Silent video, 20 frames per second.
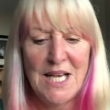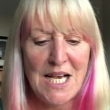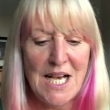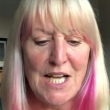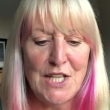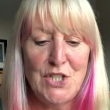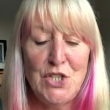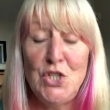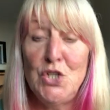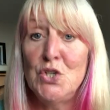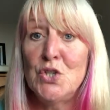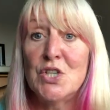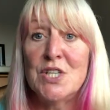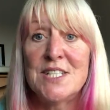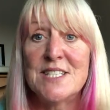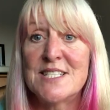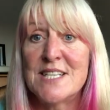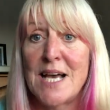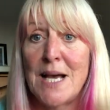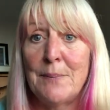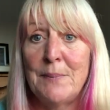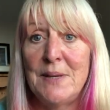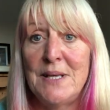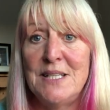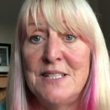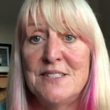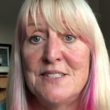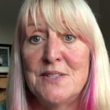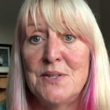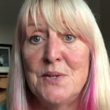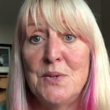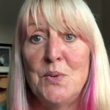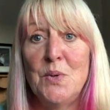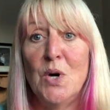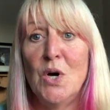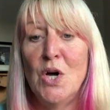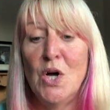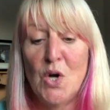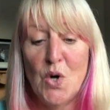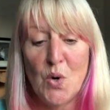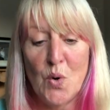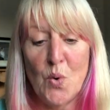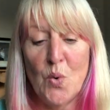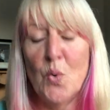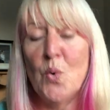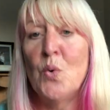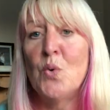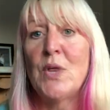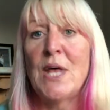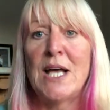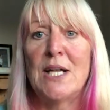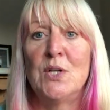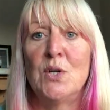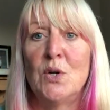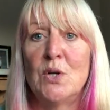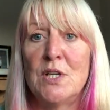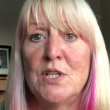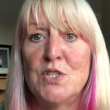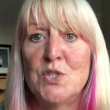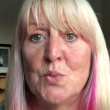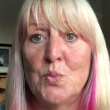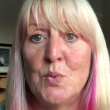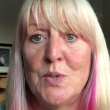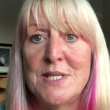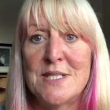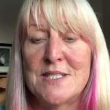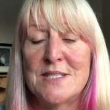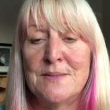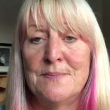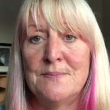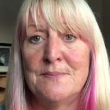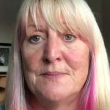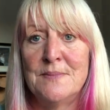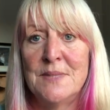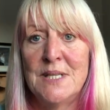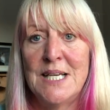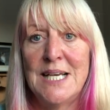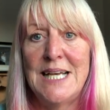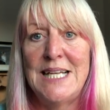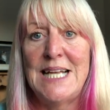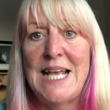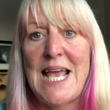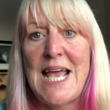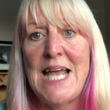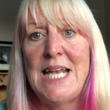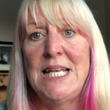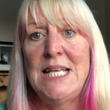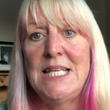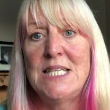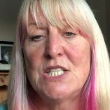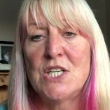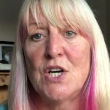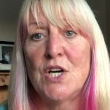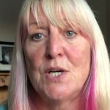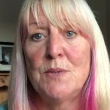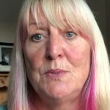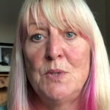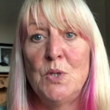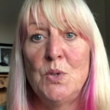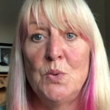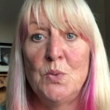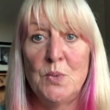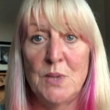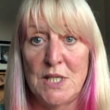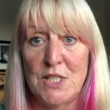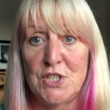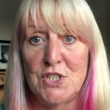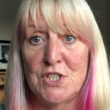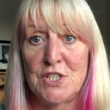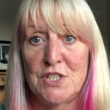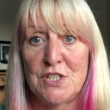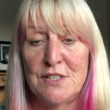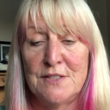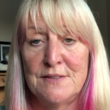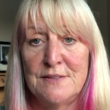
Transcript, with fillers: And you can tap into all that knowledge and wisdom at any time you wish.